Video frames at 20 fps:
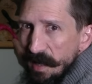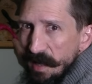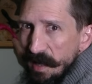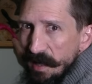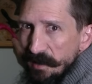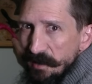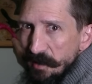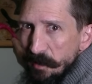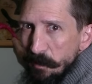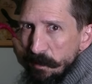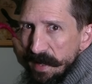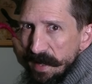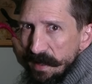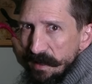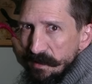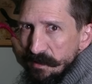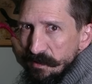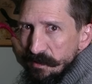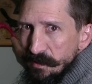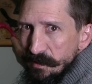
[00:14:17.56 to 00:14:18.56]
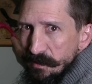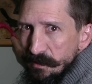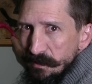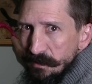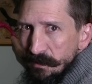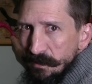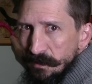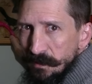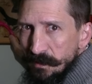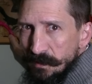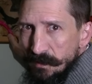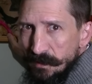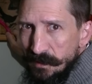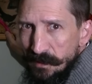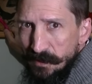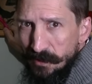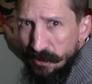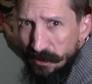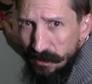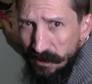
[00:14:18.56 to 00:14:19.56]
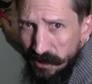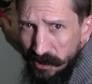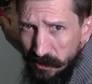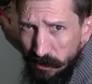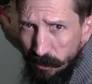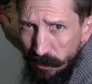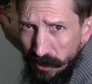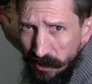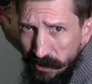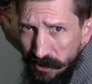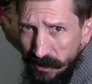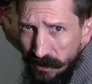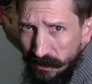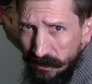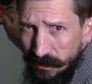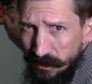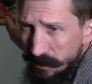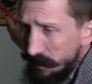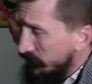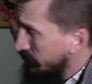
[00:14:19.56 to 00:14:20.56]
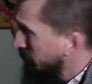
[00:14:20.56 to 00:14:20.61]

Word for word: at the max. So this project